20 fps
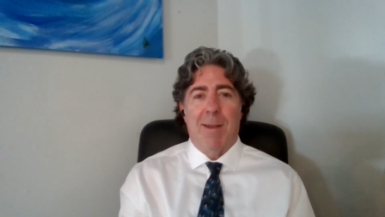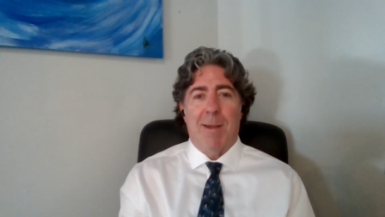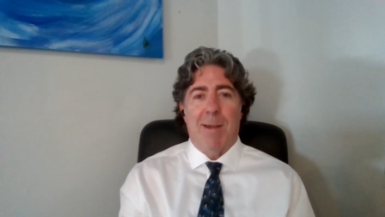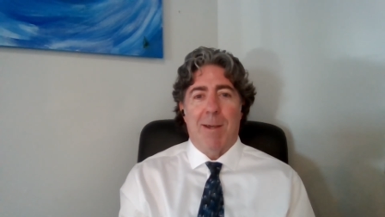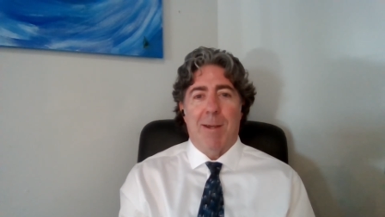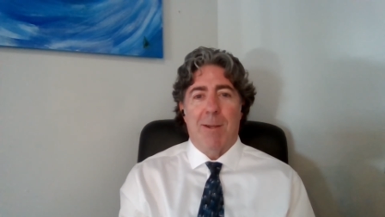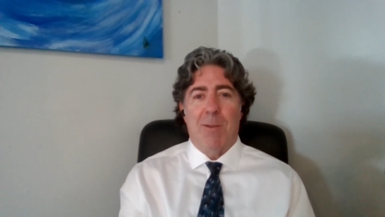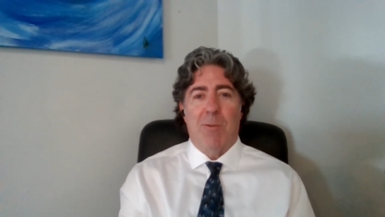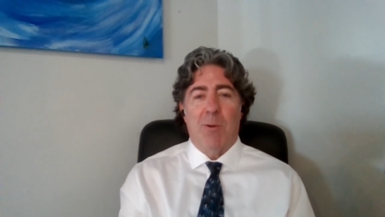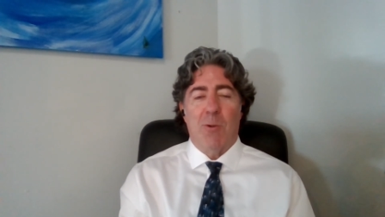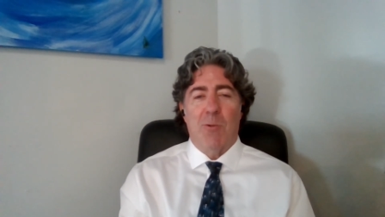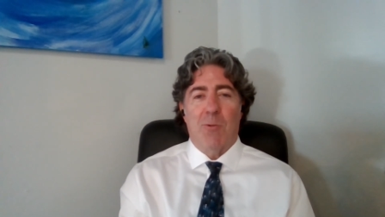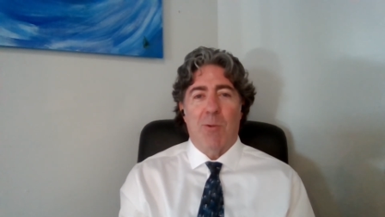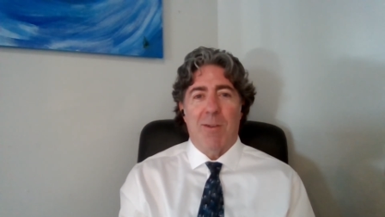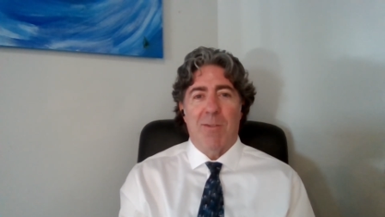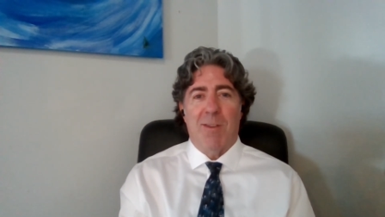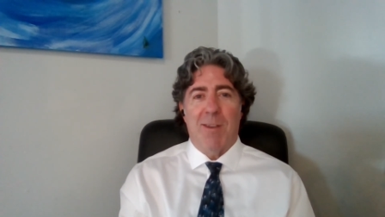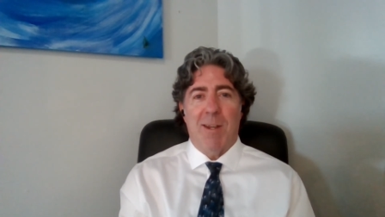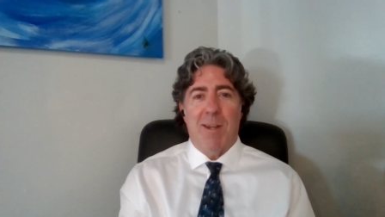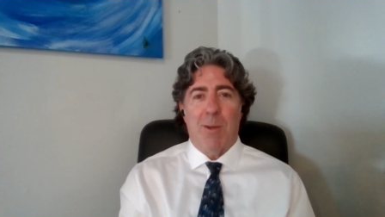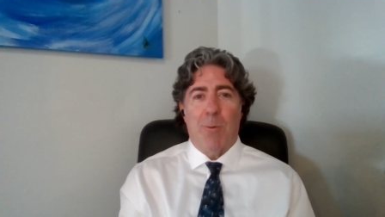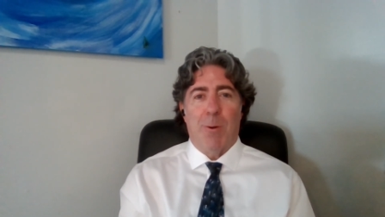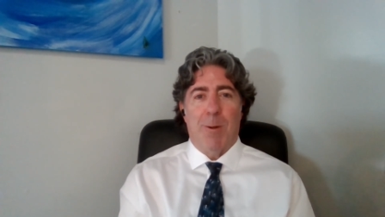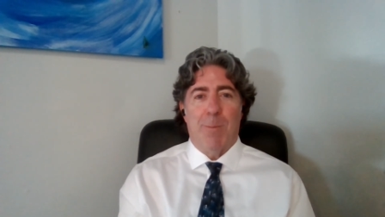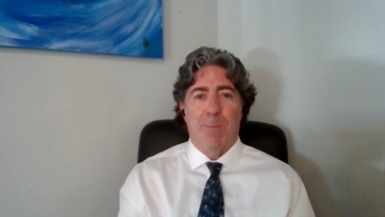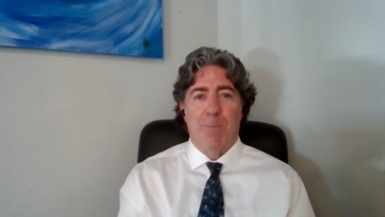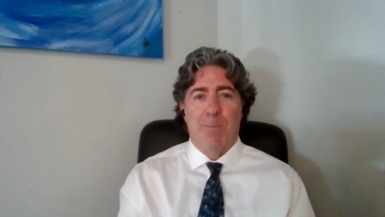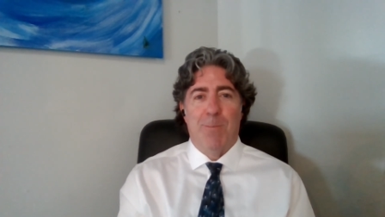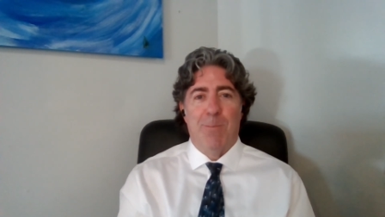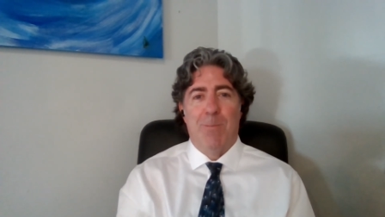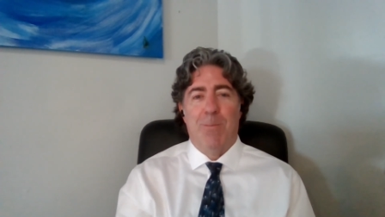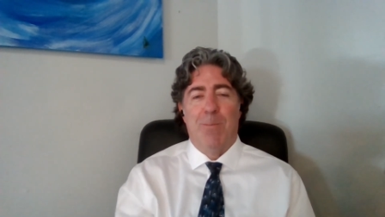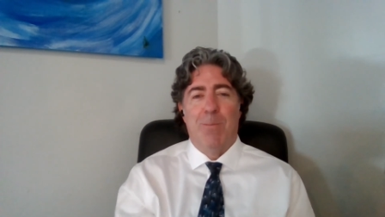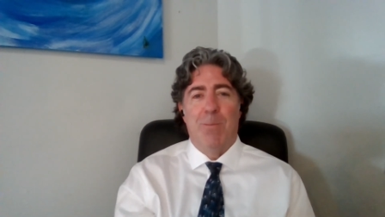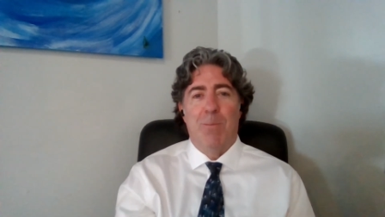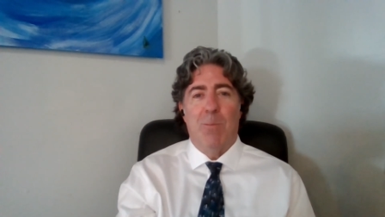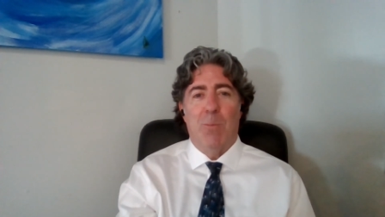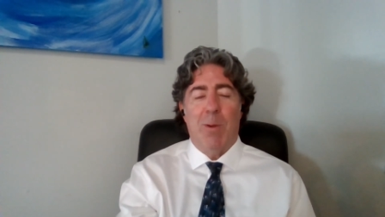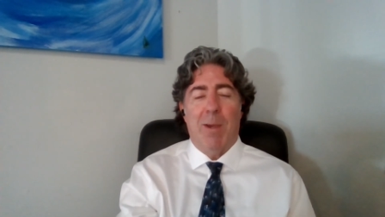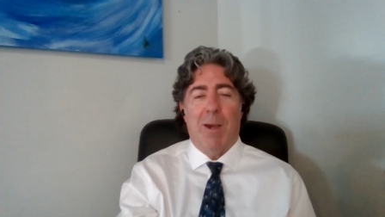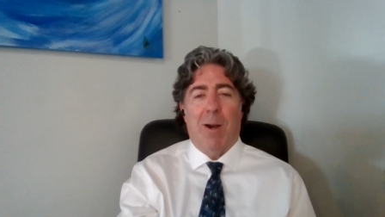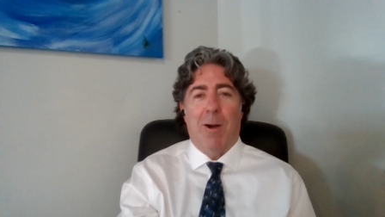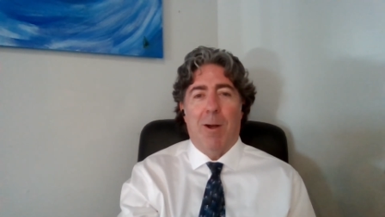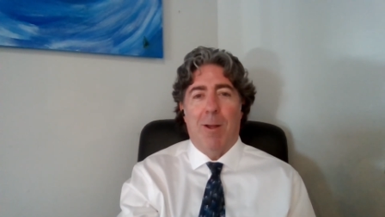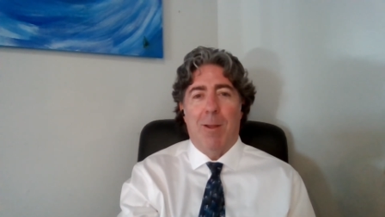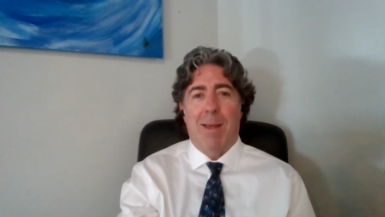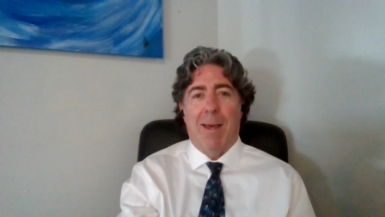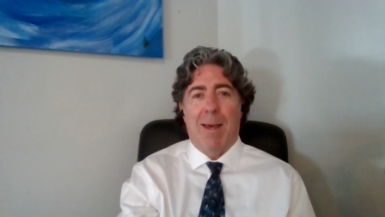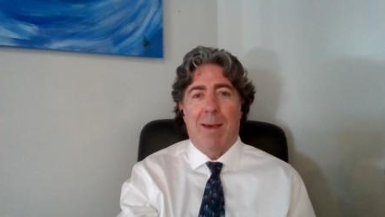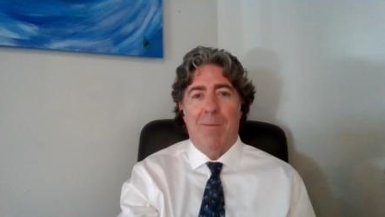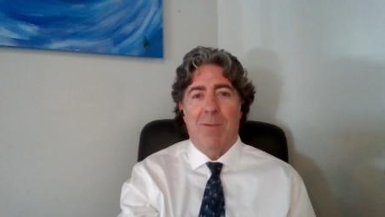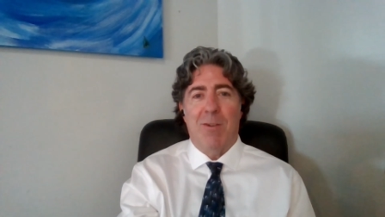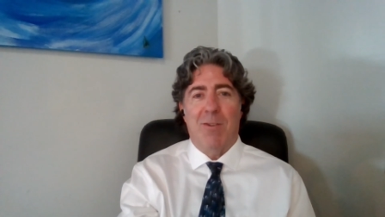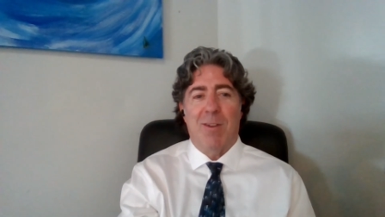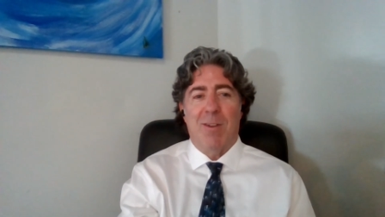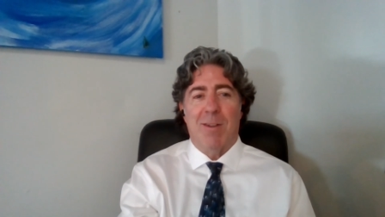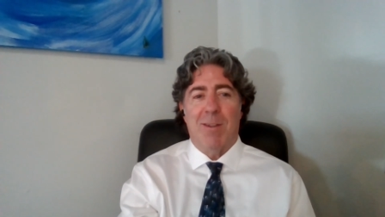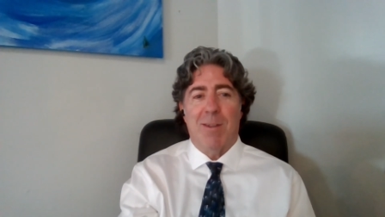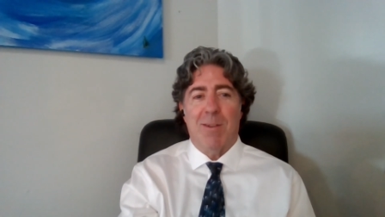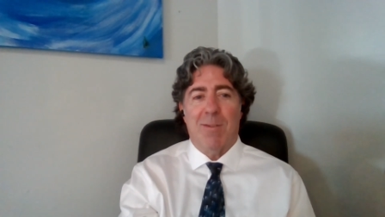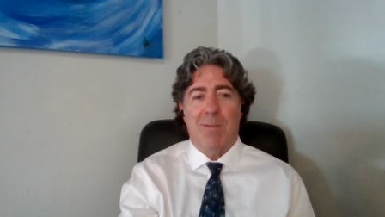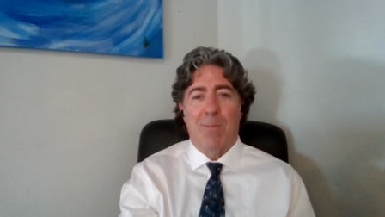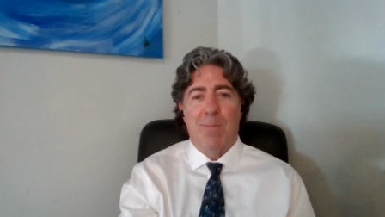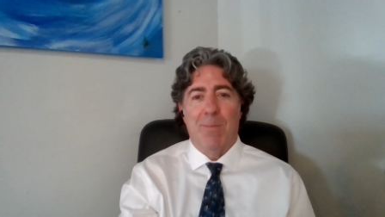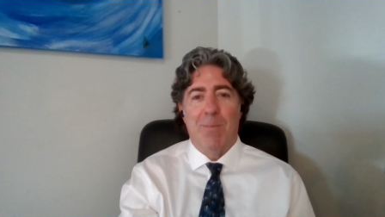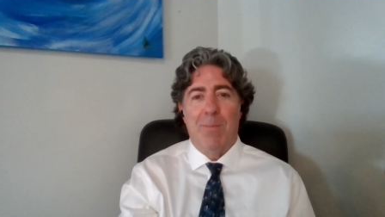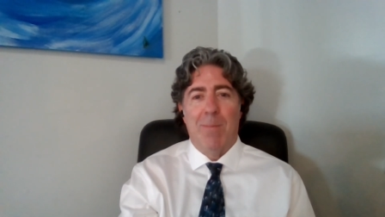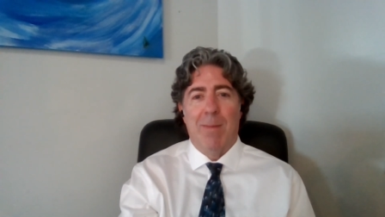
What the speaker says: Don't trust anyone. We all have agendas.